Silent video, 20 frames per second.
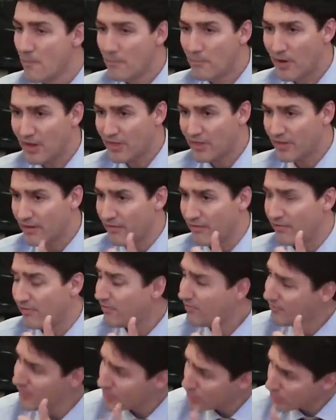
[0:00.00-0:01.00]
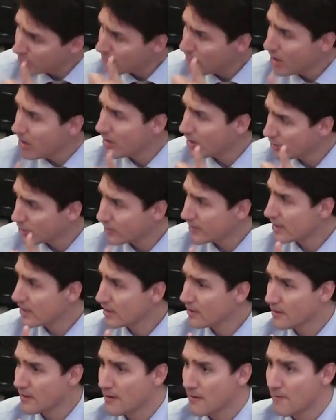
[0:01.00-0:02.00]
But the
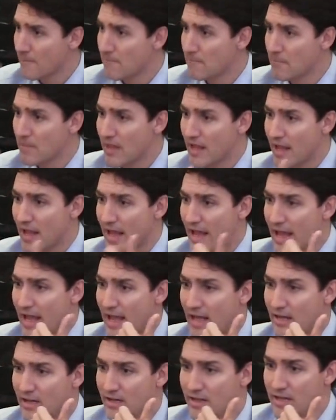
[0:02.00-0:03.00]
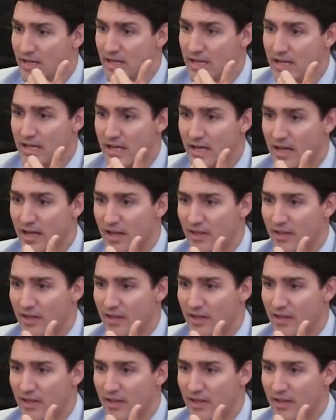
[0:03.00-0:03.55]
fear-mongering and the